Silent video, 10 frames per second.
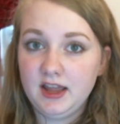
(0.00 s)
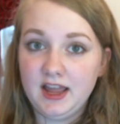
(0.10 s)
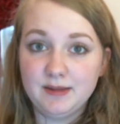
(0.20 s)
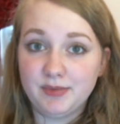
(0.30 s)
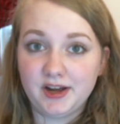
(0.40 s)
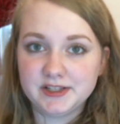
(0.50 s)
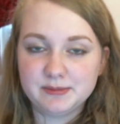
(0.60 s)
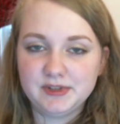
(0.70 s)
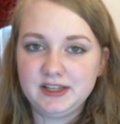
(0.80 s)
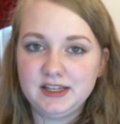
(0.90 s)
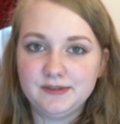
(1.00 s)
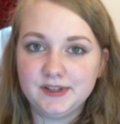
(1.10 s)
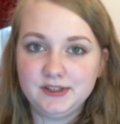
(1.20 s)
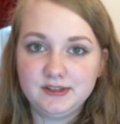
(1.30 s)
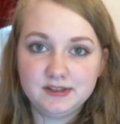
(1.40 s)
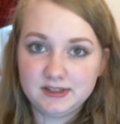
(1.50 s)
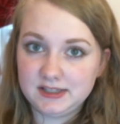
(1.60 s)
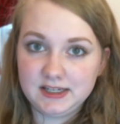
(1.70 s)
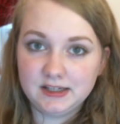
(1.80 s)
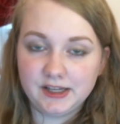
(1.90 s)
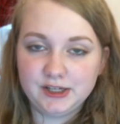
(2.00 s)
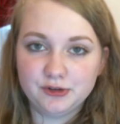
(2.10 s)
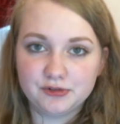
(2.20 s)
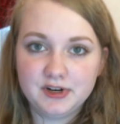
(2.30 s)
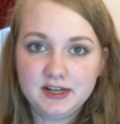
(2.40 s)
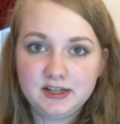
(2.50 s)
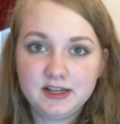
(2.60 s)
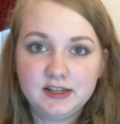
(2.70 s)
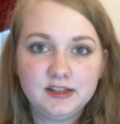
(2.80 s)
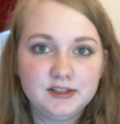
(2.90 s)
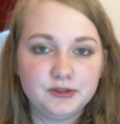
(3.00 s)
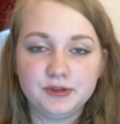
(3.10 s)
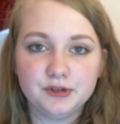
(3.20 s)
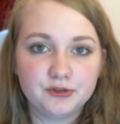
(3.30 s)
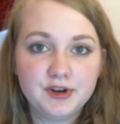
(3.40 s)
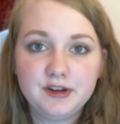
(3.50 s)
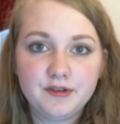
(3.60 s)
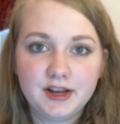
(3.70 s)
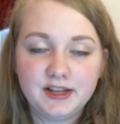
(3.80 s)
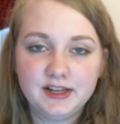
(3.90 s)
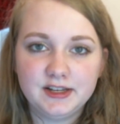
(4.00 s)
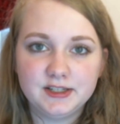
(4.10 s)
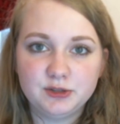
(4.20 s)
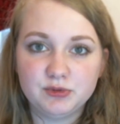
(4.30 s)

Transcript: and possibly even see like your grandkids or your great-grandkids,